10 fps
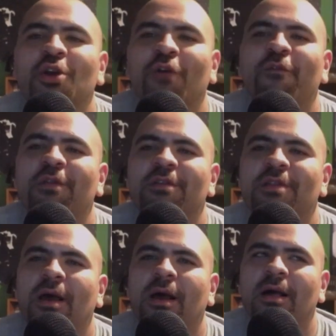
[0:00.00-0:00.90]
go for the
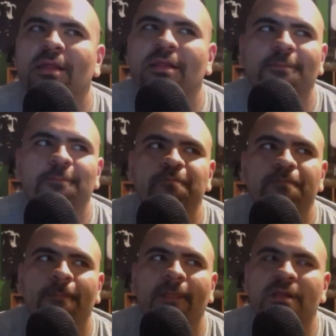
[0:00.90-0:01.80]

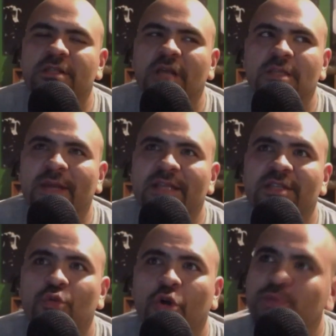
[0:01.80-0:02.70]
to toss him against
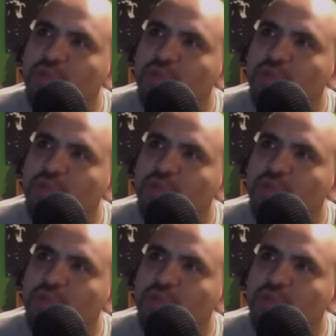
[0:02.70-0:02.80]
the ropes, you